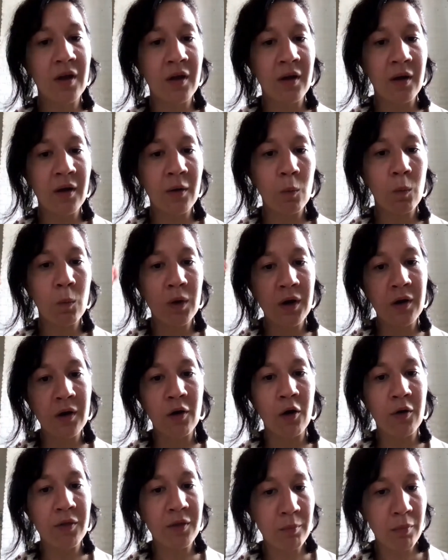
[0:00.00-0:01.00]
what
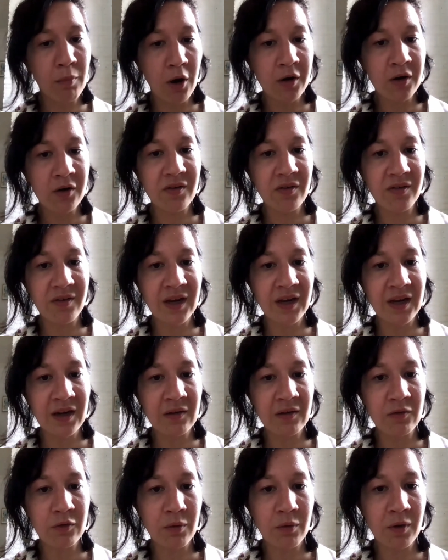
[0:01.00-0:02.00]
are other markers
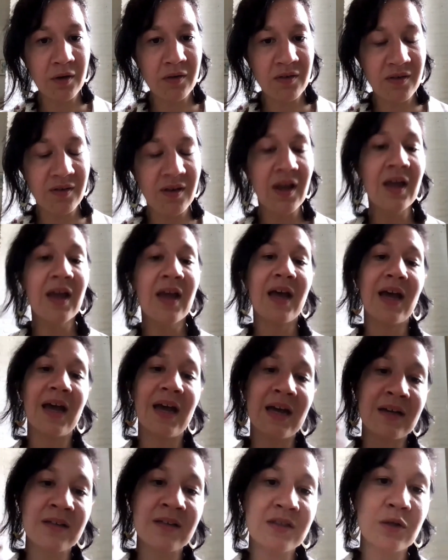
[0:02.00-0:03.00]
saying to us,
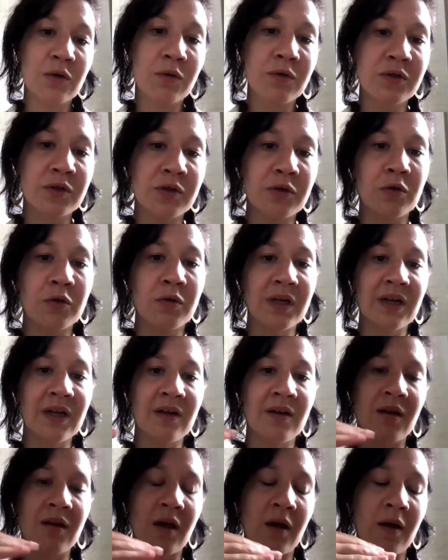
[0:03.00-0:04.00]
and also
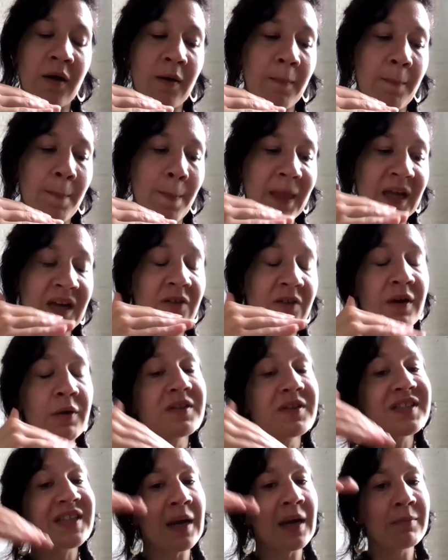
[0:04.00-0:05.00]
in a
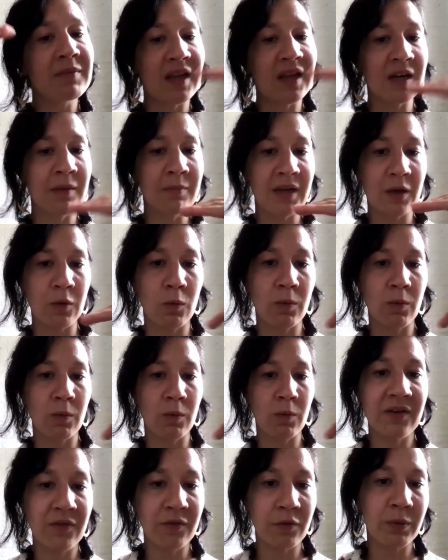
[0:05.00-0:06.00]
very time dynamic
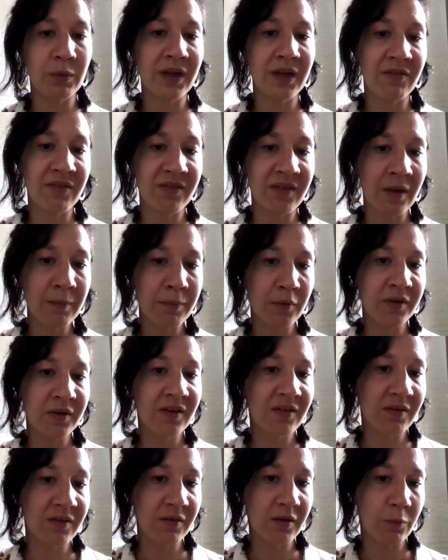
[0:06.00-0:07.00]
way. So we have sampled
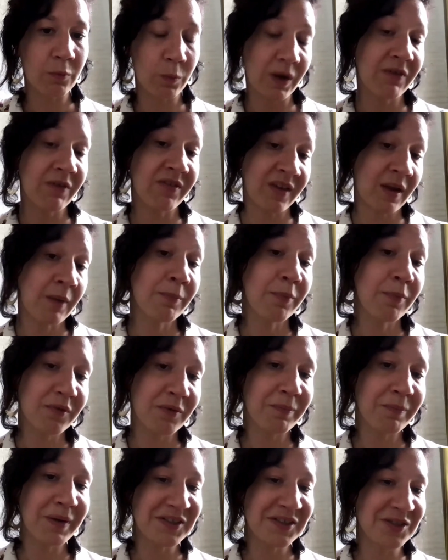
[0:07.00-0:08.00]
it. We have sampled the
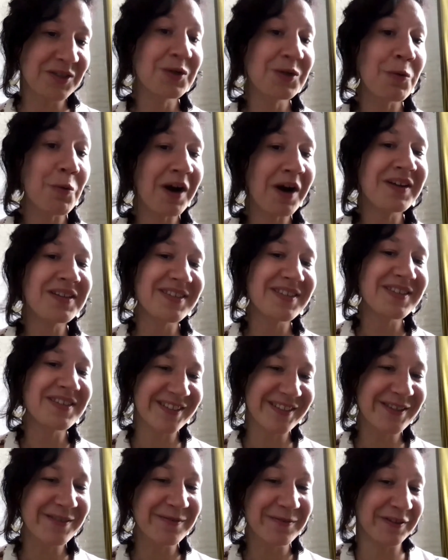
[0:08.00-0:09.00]
patients quite
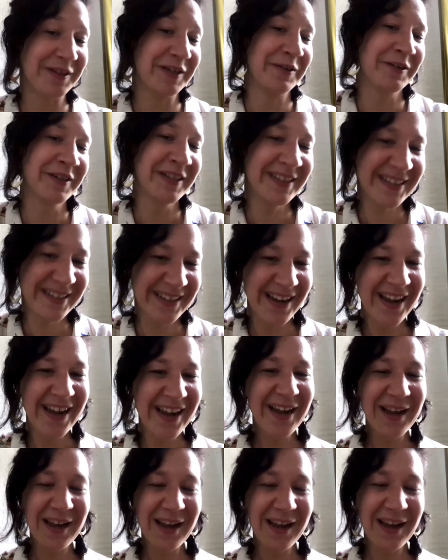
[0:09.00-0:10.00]
severely.
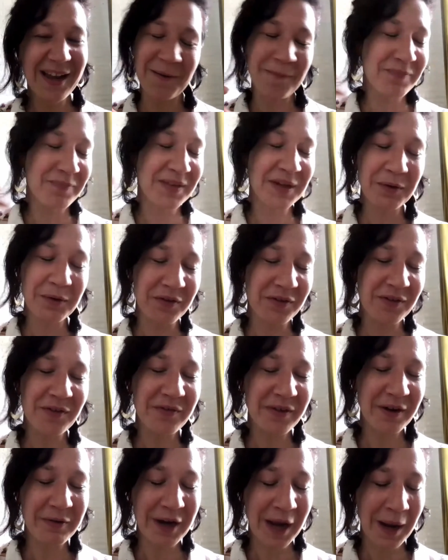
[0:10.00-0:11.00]
They were still
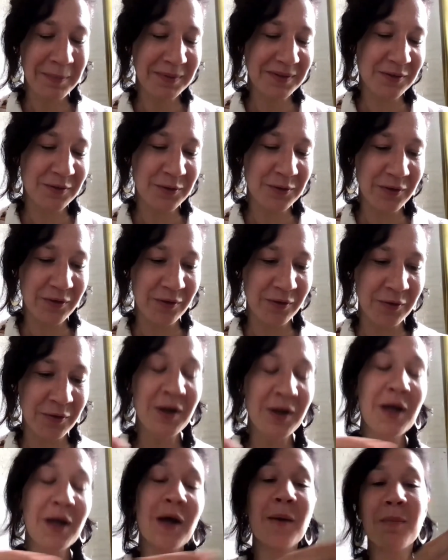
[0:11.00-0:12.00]
very happy to do
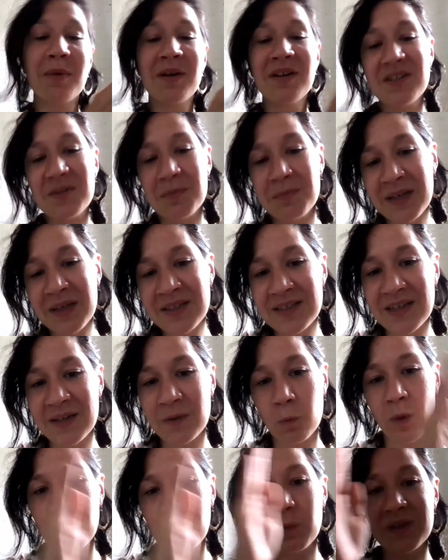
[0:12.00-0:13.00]
so. But it means
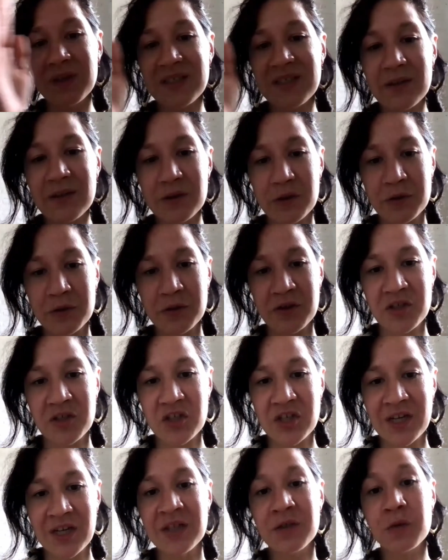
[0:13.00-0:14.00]
that when we see a certain
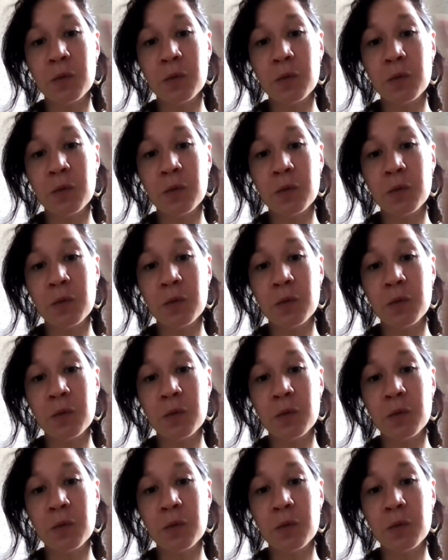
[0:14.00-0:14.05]
change, we